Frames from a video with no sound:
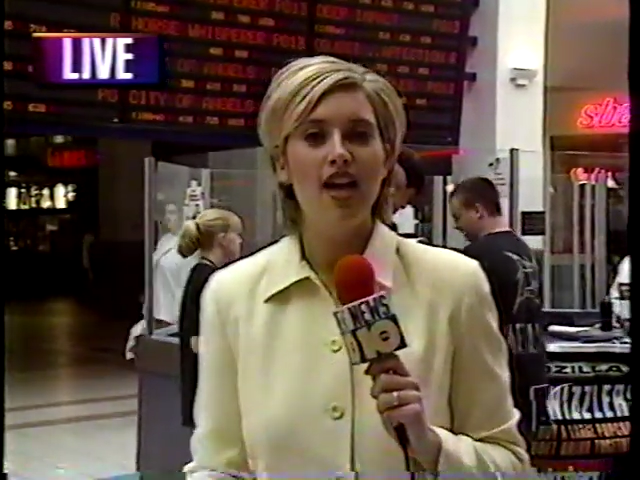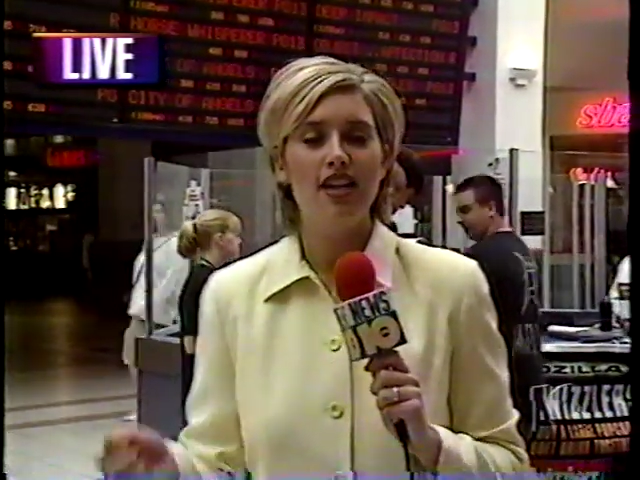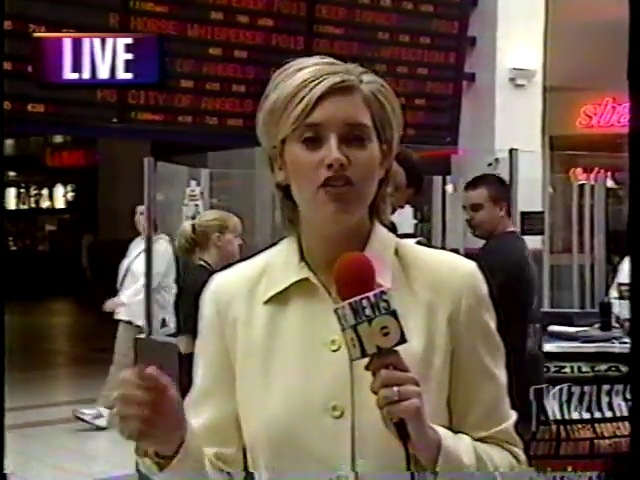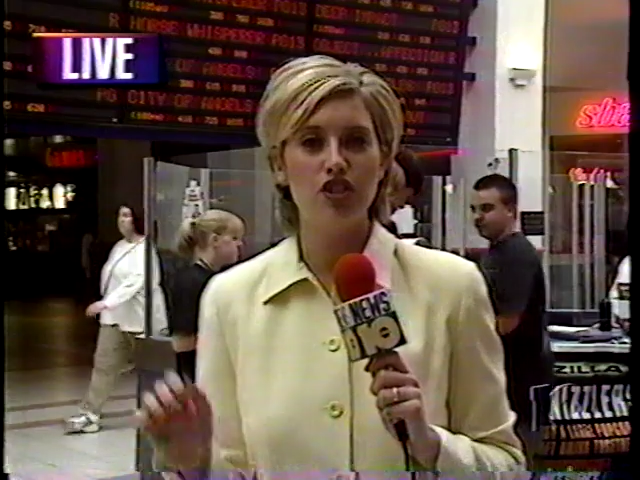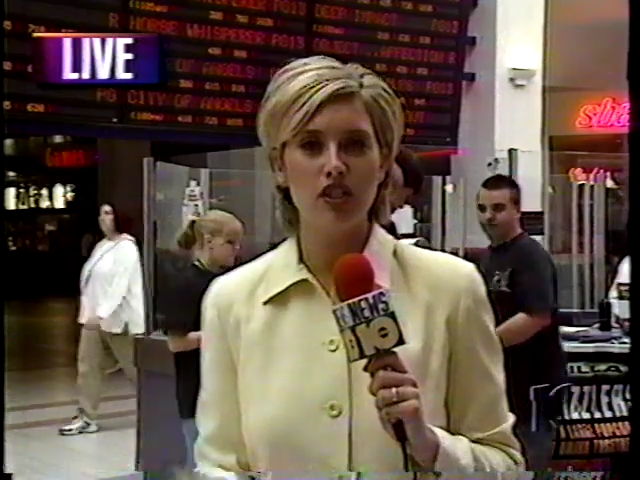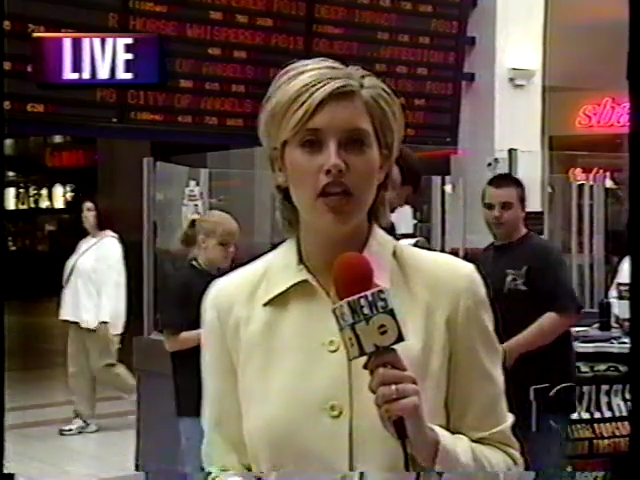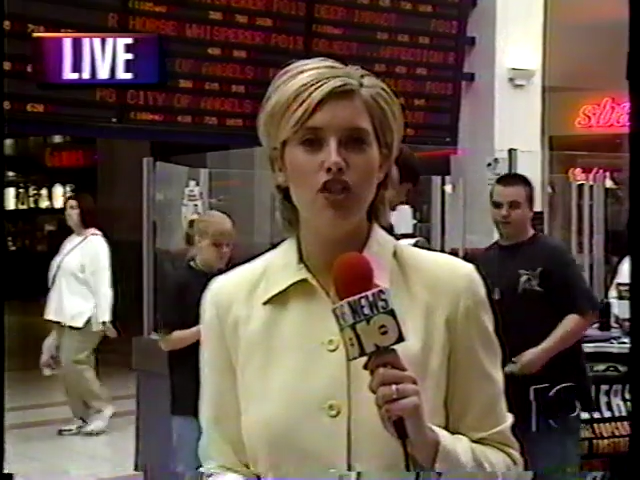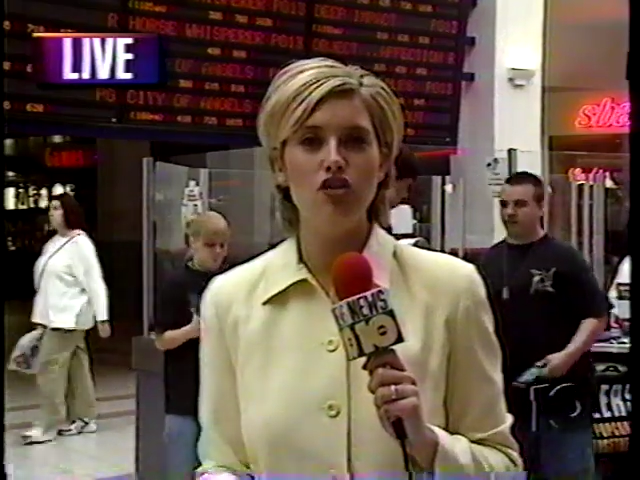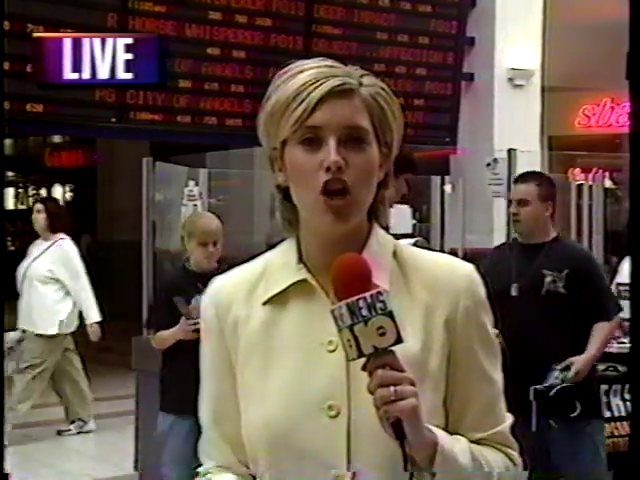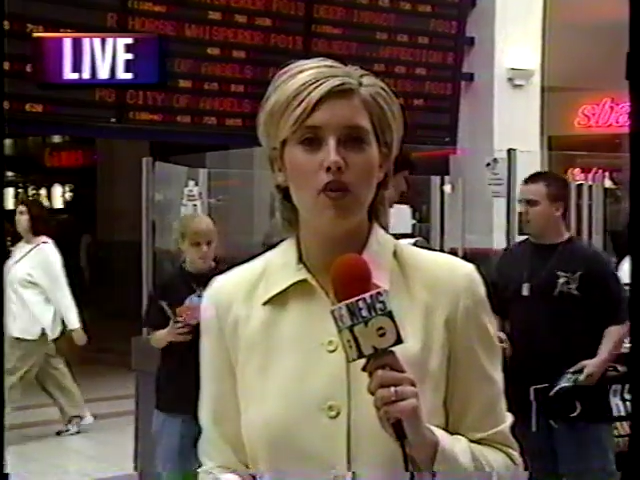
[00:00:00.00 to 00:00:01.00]
Now, just to let
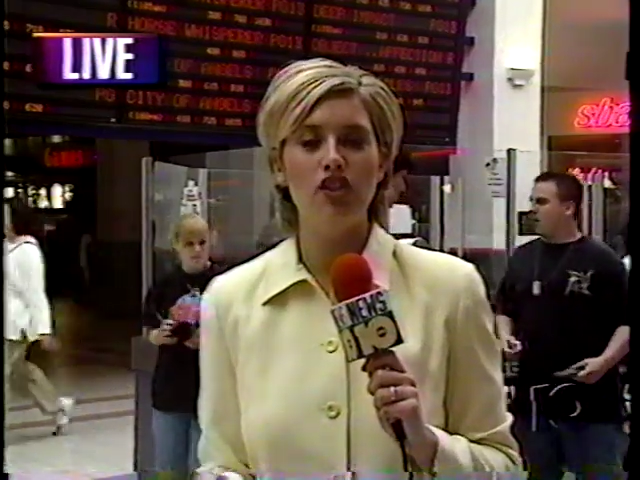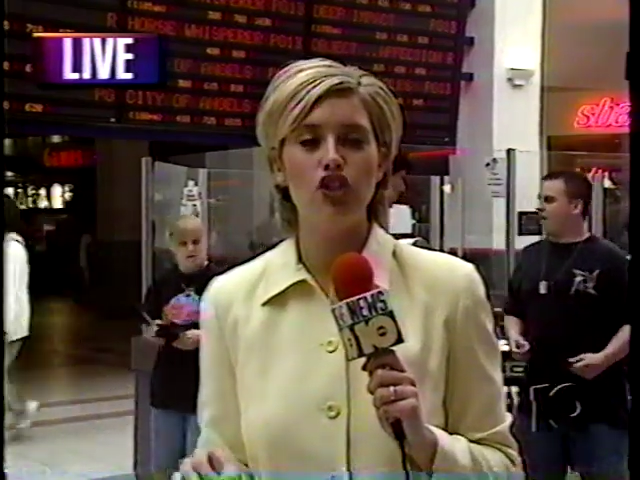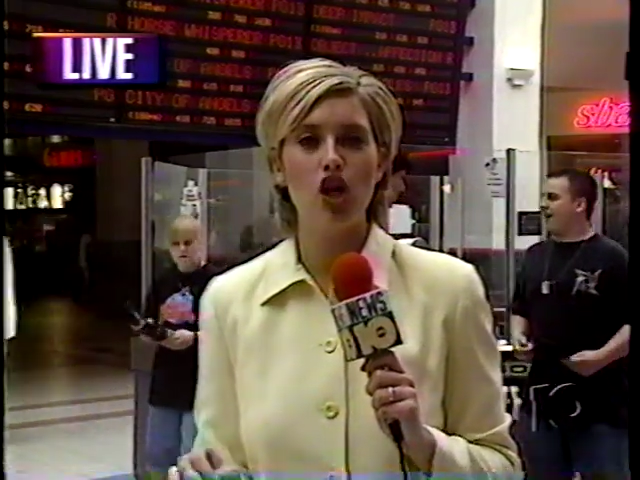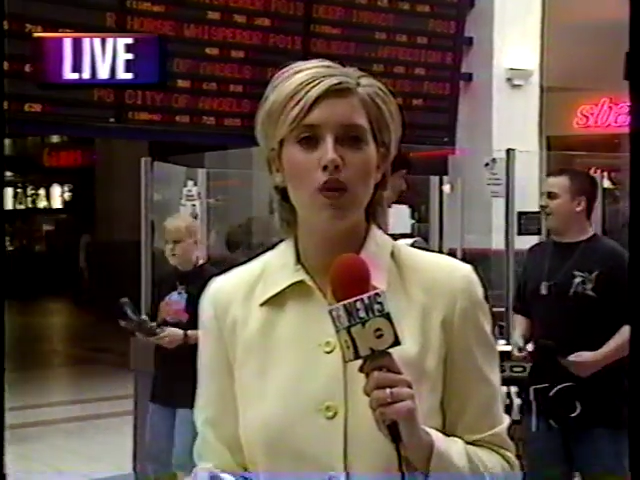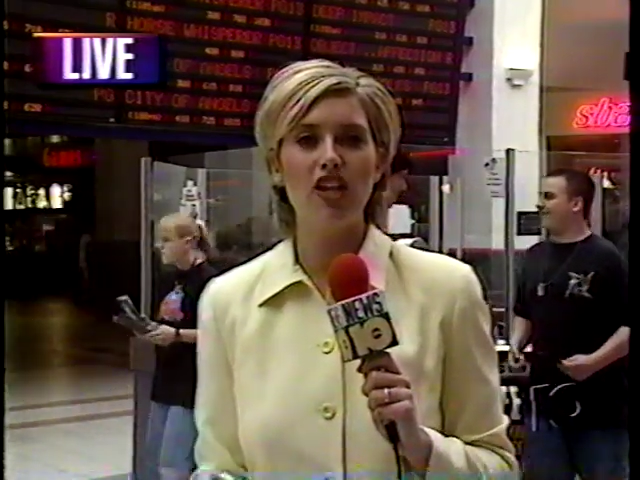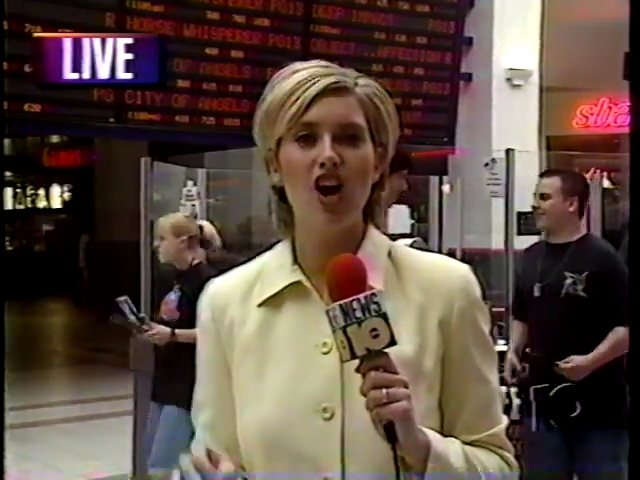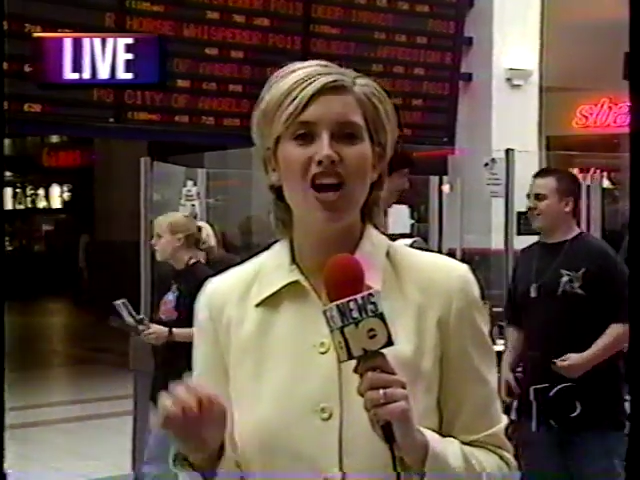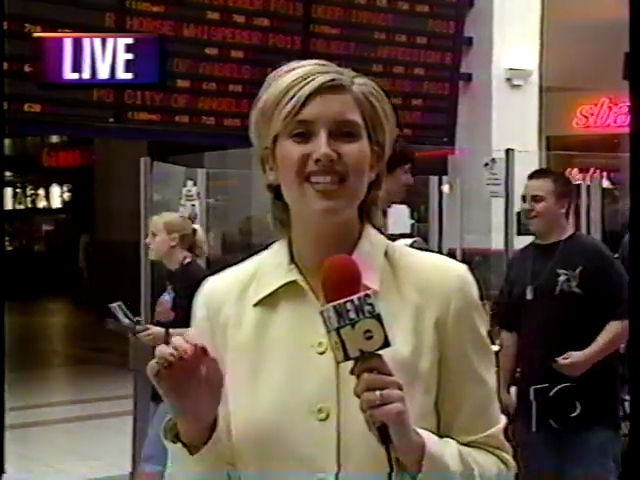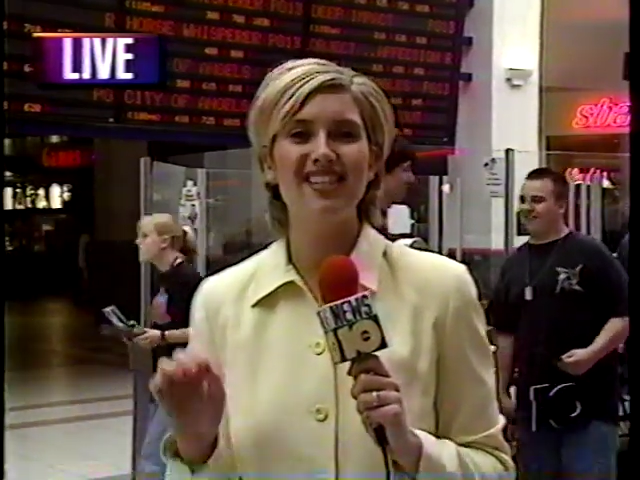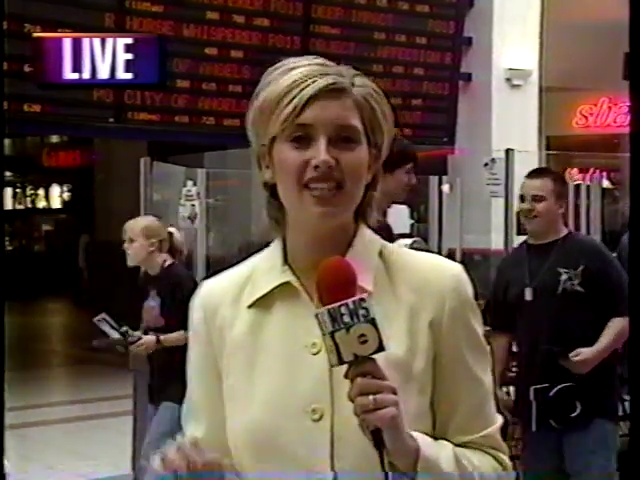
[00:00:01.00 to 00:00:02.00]
you know, it's showing
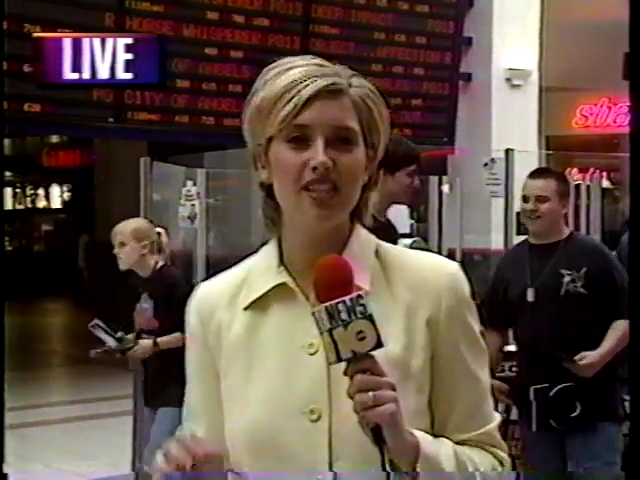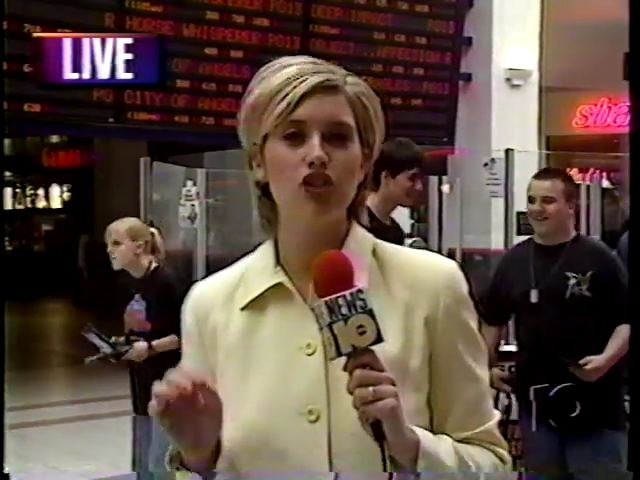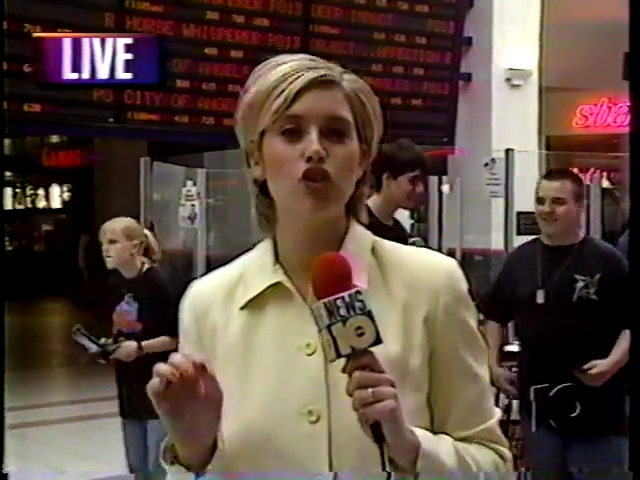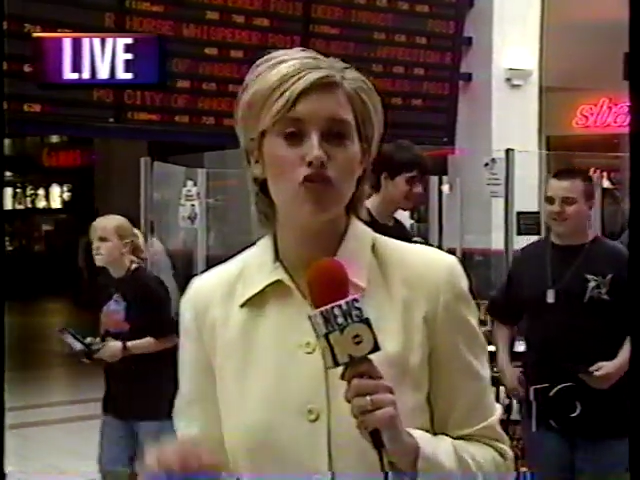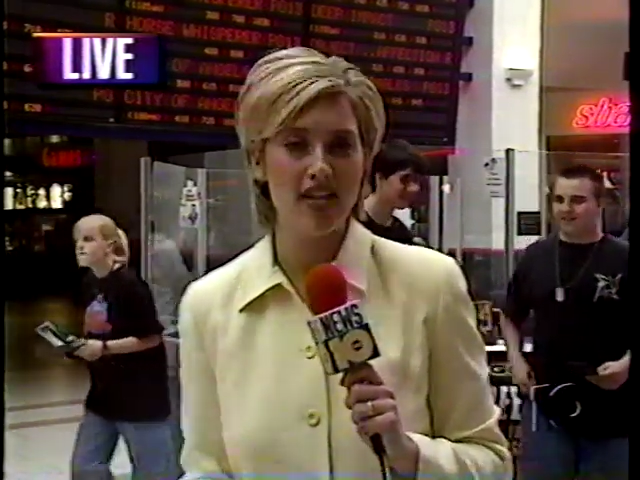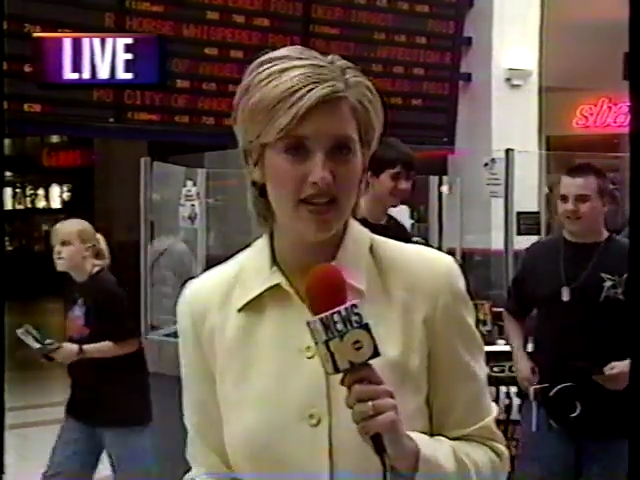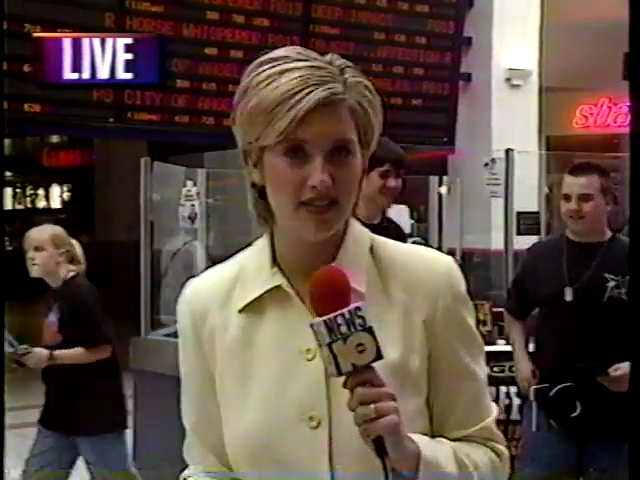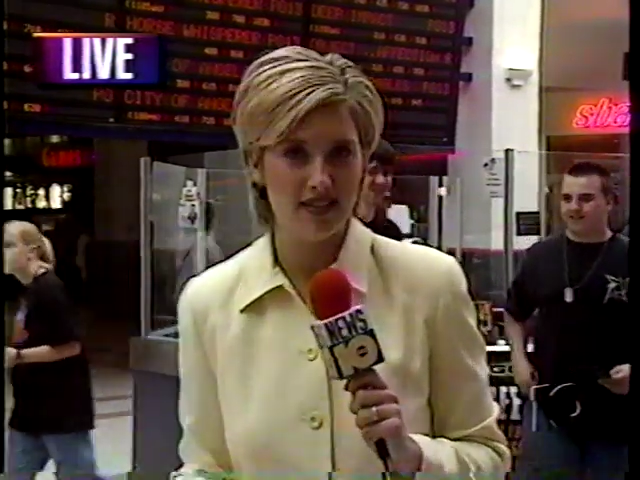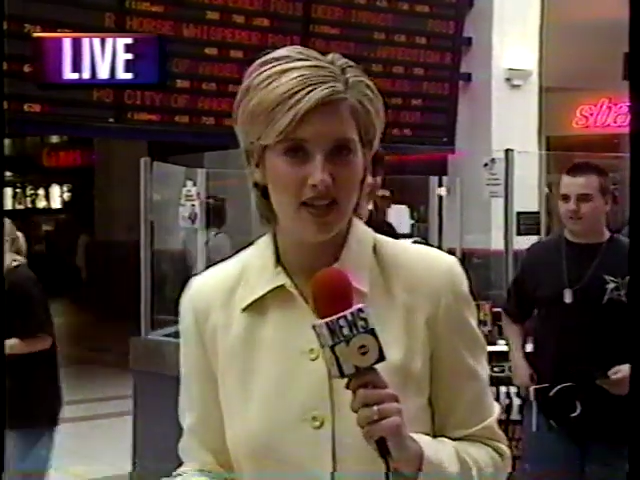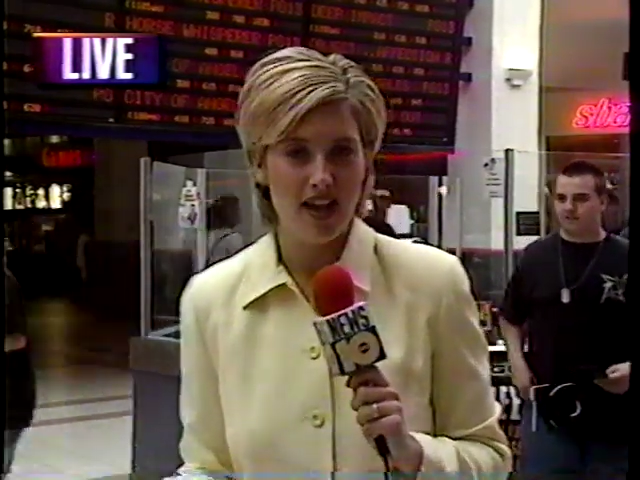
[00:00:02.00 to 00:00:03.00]
on six
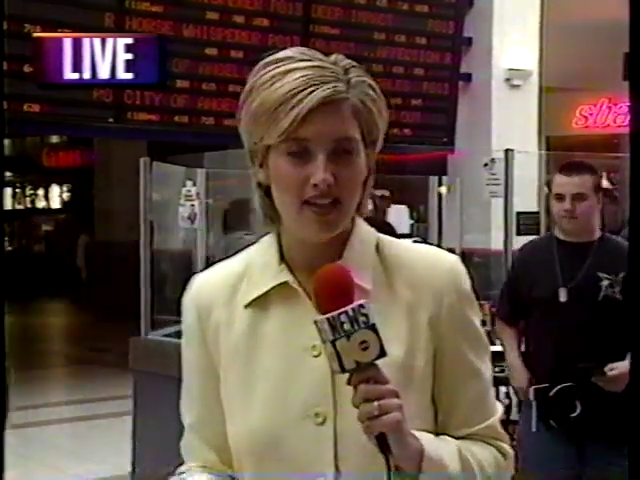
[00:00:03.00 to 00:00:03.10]
screens.